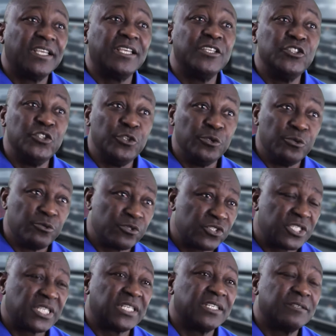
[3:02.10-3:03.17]

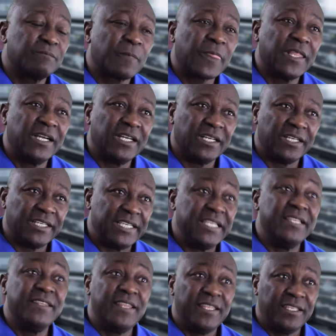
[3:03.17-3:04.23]
used uh, in
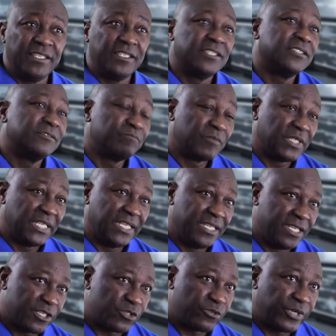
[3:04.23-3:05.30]
the
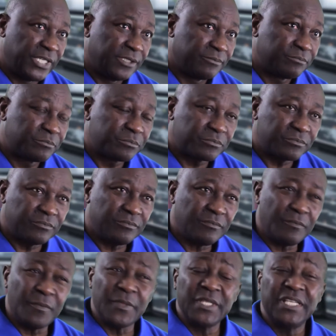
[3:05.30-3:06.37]
industry.
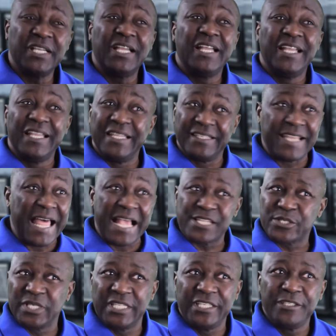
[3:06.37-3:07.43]
And
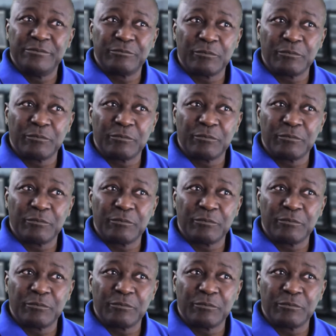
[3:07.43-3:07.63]
lastly,